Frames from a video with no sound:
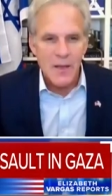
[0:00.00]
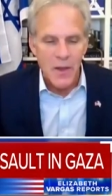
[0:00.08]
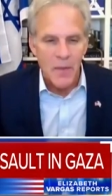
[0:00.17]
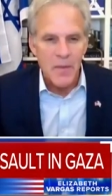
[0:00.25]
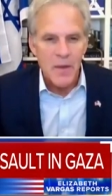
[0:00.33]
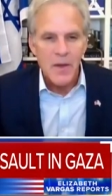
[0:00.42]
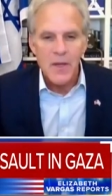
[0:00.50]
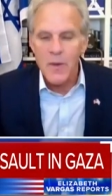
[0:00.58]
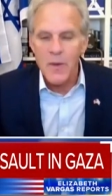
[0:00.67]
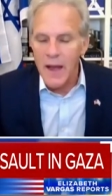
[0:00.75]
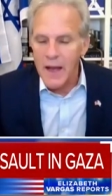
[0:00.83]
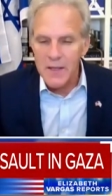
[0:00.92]
to them.
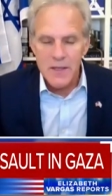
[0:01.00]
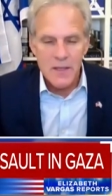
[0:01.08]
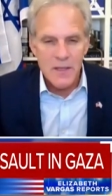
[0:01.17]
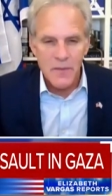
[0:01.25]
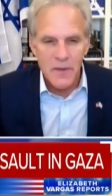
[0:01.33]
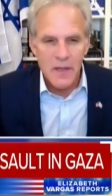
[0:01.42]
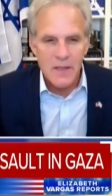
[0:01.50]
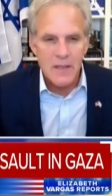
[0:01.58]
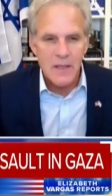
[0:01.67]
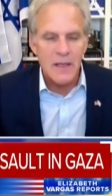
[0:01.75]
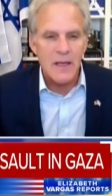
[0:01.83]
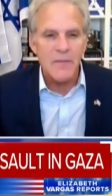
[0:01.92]
You ask the civilians
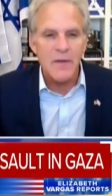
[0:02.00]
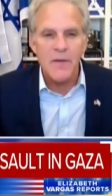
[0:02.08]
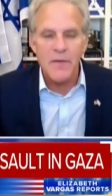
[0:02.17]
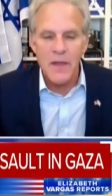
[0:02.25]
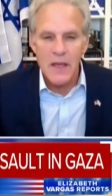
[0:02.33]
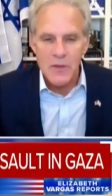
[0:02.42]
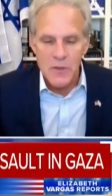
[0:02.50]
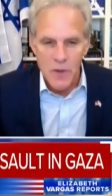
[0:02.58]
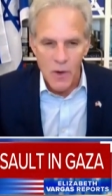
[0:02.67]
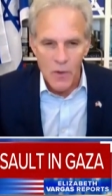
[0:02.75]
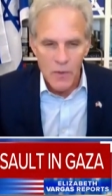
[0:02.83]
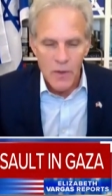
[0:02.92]
to leave. If they
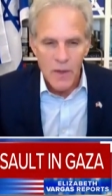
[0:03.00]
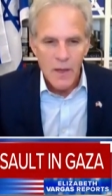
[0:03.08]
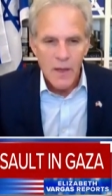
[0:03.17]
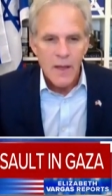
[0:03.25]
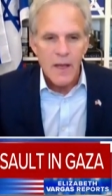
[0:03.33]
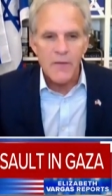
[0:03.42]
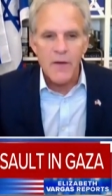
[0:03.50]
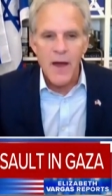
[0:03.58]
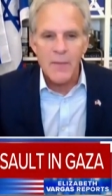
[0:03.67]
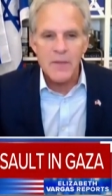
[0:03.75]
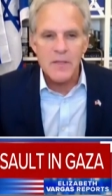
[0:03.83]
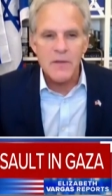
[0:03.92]
don't, if
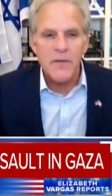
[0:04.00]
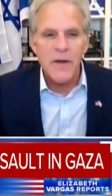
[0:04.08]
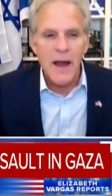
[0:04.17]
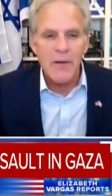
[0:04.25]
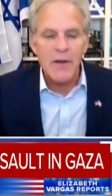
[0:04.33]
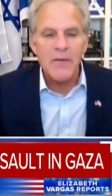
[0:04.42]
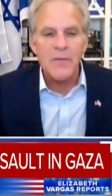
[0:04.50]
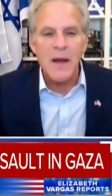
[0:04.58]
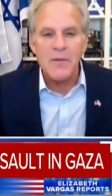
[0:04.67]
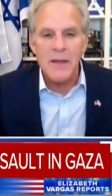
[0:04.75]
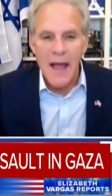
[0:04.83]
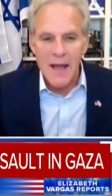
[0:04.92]
Hamas is firing
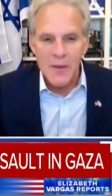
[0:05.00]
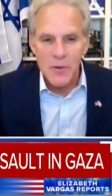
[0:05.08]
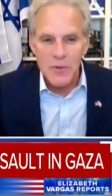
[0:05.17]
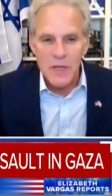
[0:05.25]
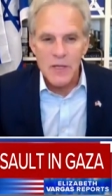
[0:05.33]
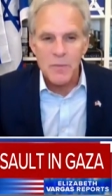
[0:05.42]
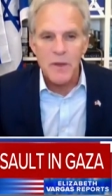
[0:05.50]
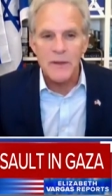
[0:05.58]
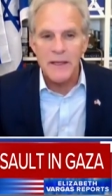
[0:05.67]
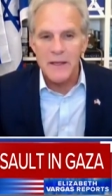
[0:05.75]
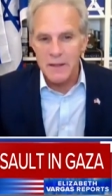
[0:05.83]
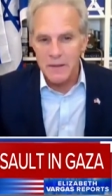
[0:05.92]
from these
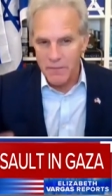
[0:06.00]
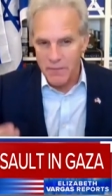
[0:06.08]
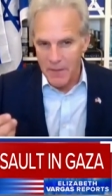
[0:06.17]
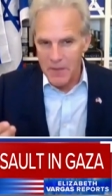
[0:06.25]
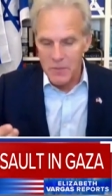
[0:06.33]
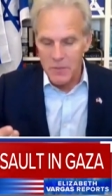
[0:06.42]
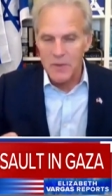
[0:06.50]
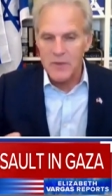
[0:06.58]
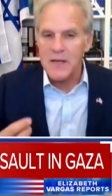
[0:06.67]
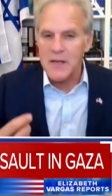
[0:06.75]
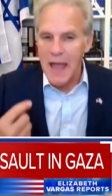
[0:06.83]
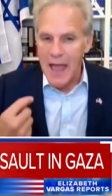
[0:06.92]
buildings
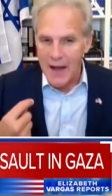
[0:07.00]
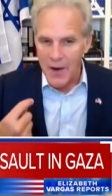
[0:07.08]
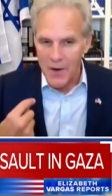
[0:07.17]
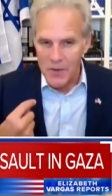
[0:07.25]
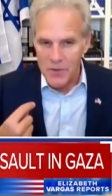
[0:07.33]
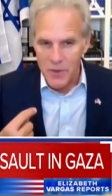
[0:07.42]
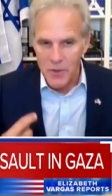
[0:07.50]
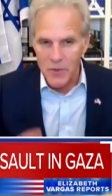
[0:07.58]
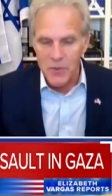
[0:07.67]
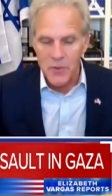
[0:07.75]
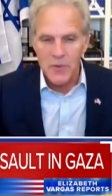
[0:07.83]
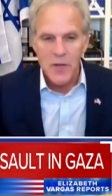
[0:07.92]
at our
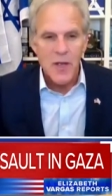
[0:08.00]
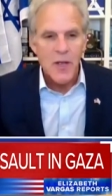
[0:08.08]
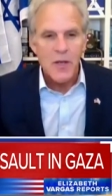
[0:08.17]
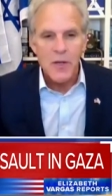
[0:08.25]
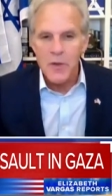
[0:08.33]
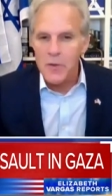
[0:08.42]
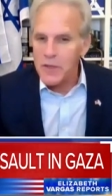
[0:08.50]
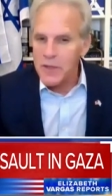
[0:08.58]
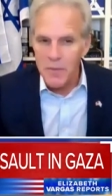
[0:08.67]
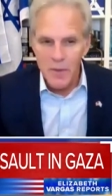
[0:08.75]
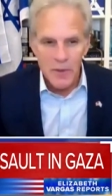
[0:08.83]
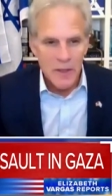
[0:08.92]
soldiers, using
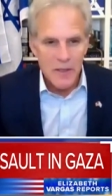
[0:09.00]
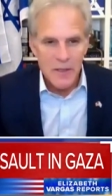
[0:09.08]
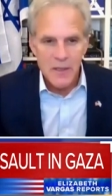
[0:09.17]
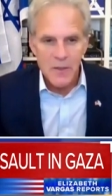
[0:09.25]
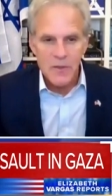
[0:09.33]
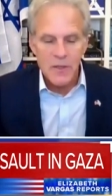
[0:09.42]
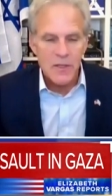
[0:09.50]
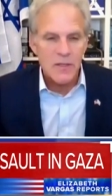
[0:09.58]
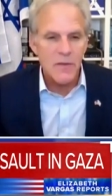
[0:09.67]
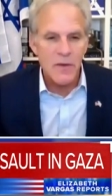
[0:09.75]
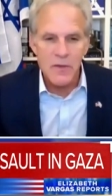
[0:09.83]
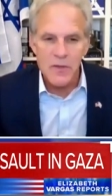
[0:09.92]
the
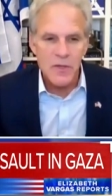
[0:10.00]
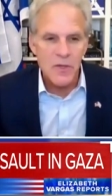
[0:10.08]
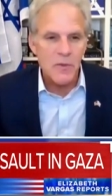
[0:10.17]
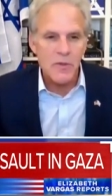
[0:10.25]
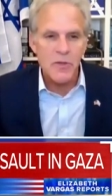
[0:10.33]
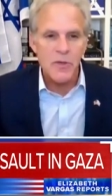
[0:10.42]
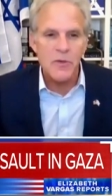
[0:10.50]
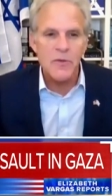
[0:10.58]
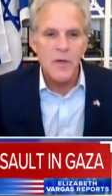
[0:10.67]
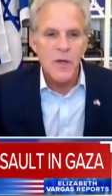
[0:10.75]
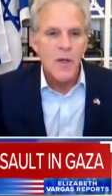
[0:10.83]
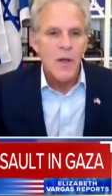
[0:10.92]
civilians as human
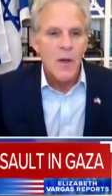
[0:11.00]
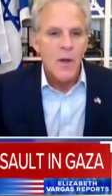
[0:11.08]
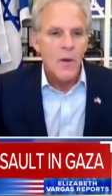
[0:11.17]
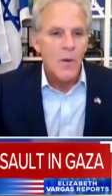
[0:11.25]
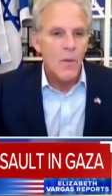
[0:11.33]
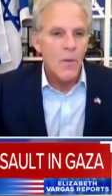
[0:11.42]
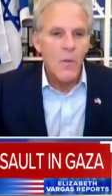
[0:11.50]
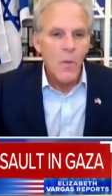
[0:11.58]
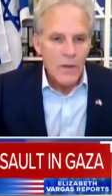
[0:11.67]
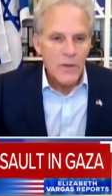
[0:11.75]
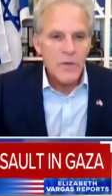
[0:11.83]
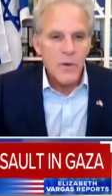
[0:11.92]
shields,
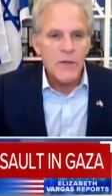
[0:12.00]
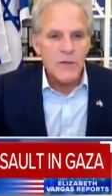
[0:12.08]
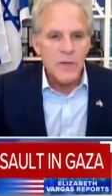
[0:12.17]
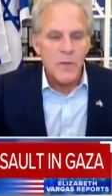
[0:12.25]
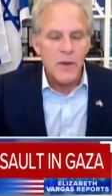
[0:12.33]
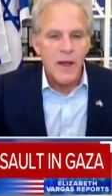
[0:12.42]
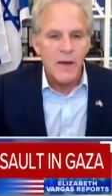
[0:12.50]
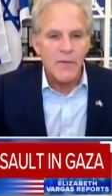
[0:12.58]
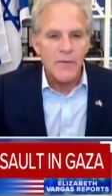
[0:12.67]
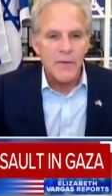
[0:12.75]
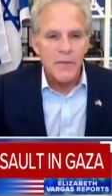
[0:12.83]
what choice do we have?